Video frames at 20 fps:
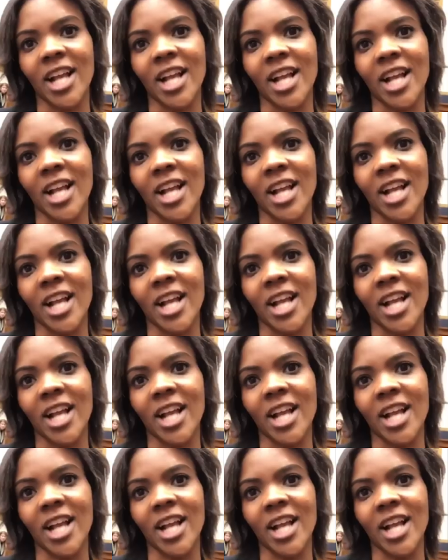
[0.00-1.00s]

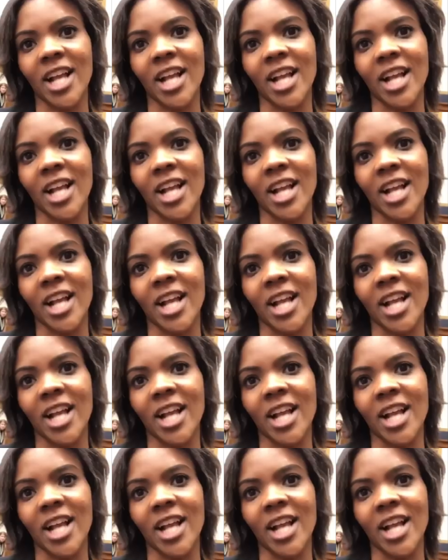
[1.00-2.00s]

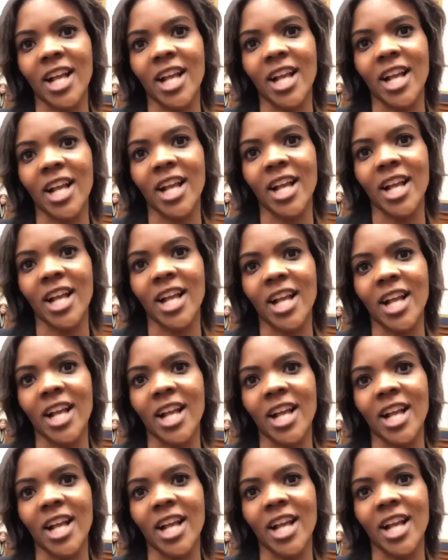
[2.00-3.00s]

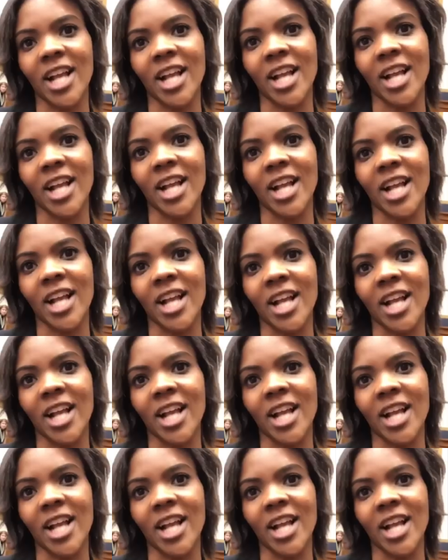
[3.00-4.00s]

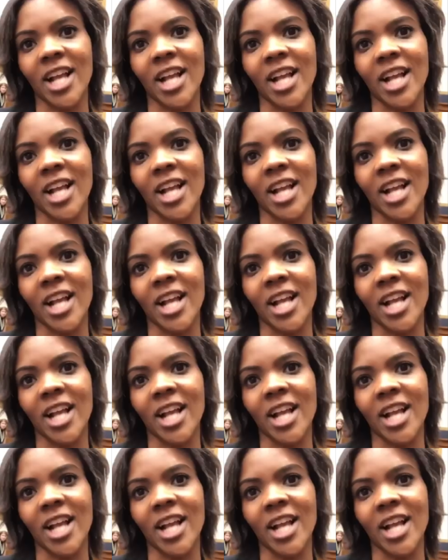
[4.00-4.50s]
The person shown says nothing.